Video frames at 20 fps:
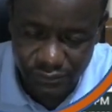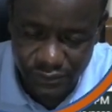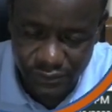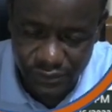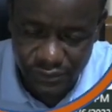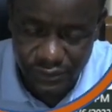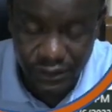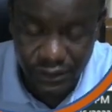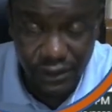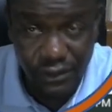
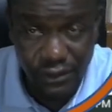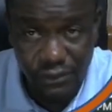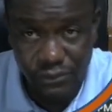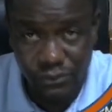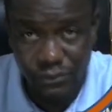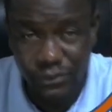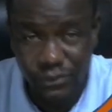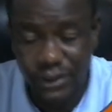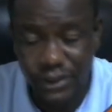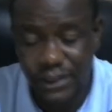cell
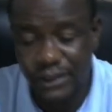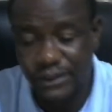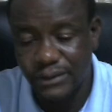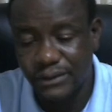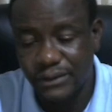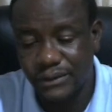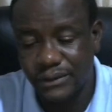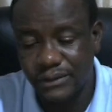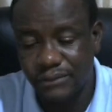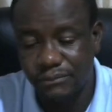where
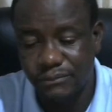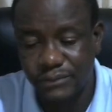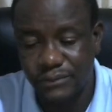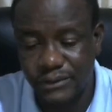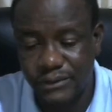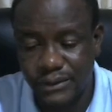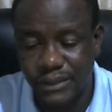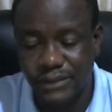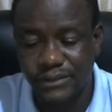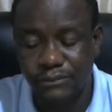the
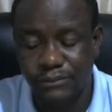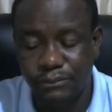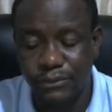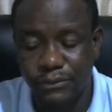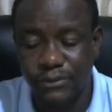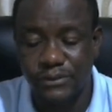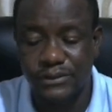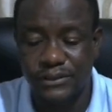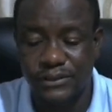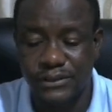text
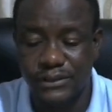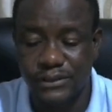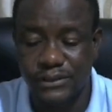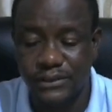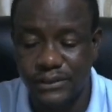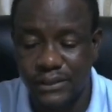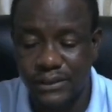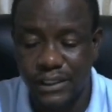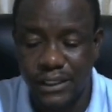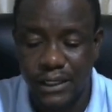box
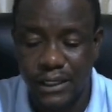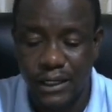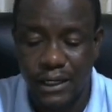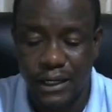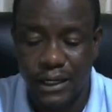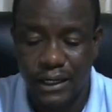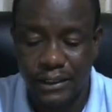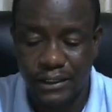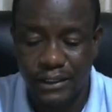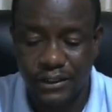is,
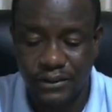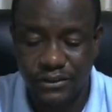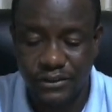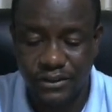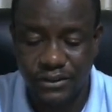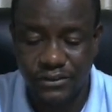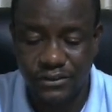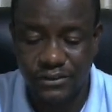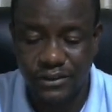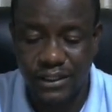and then you
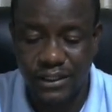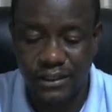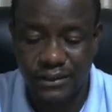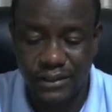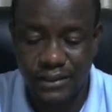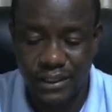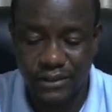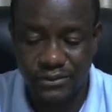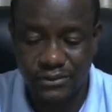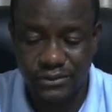just drag
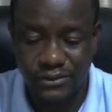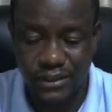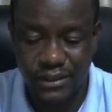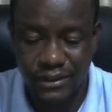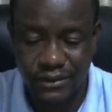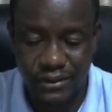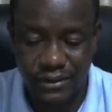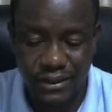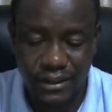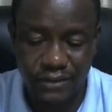down so that
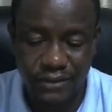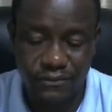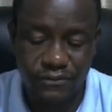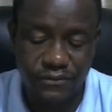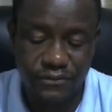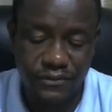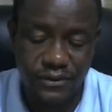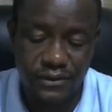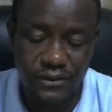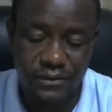you can
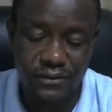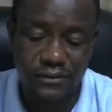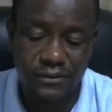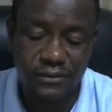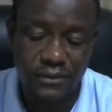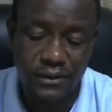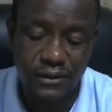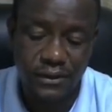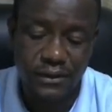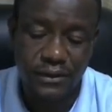fill
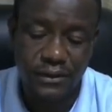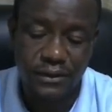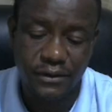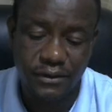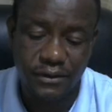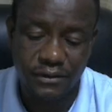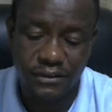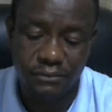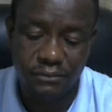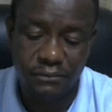
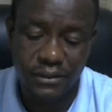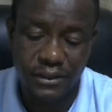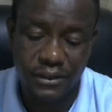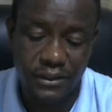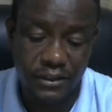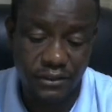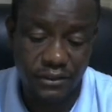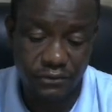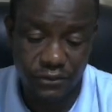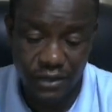the
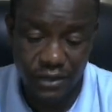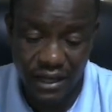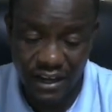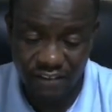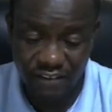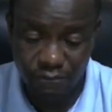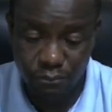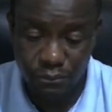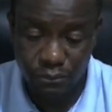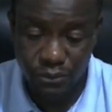remaining. If you
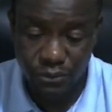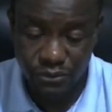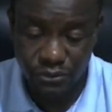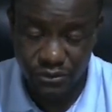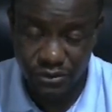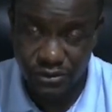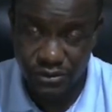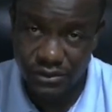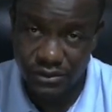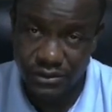have more,
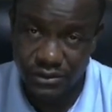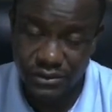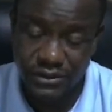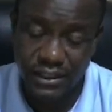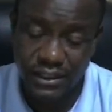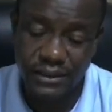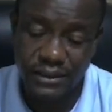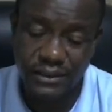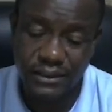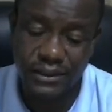just
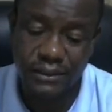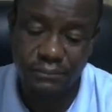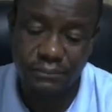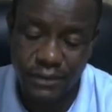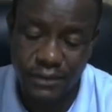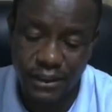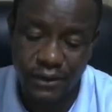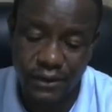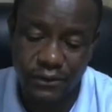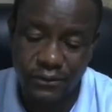drag them
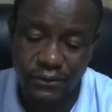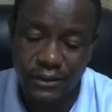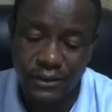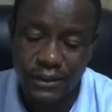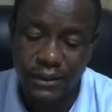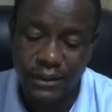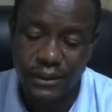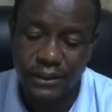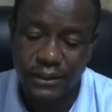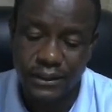down
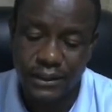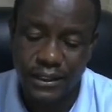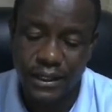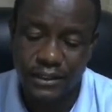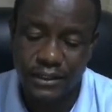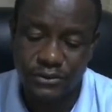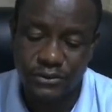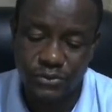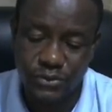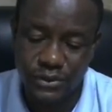
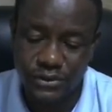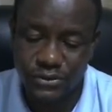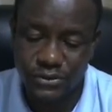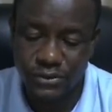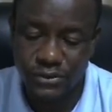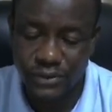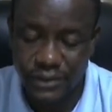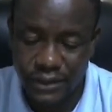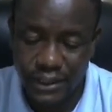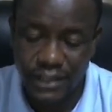that way. So
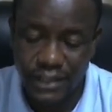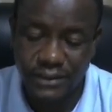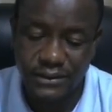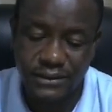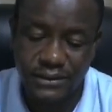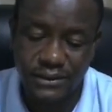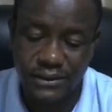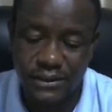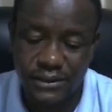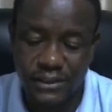the next
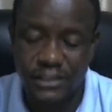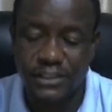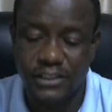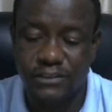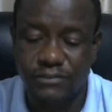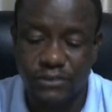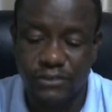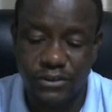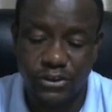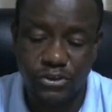thing is
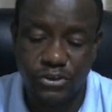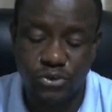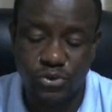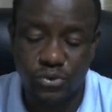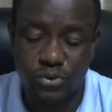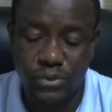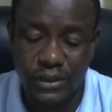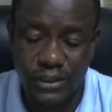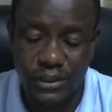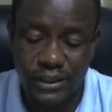for us to
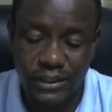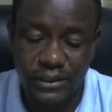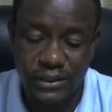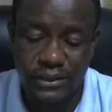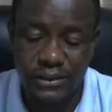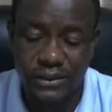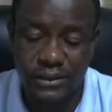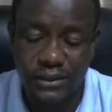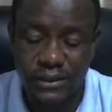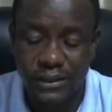
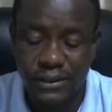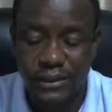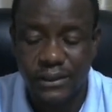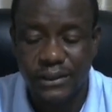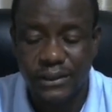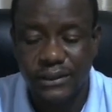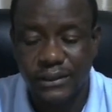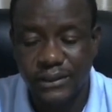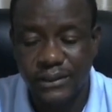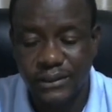link
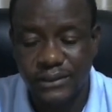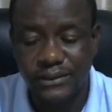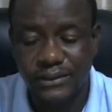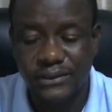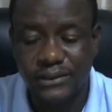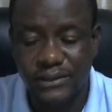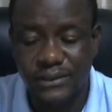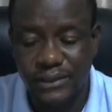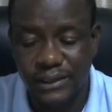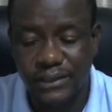this
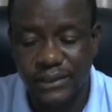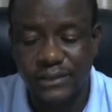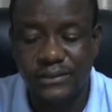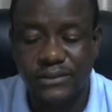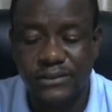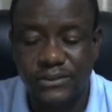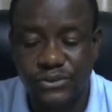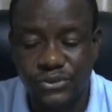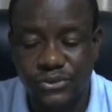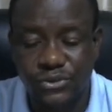
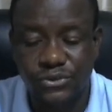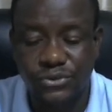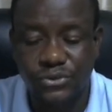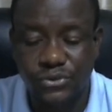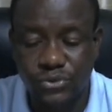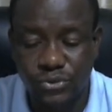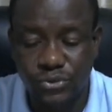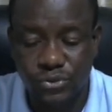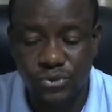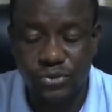text
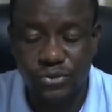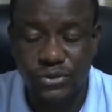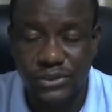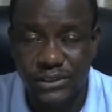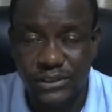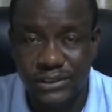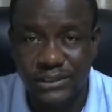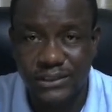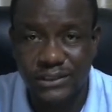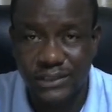to the
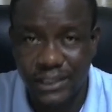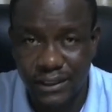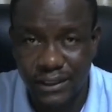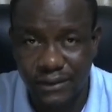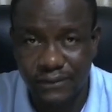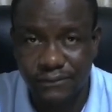cell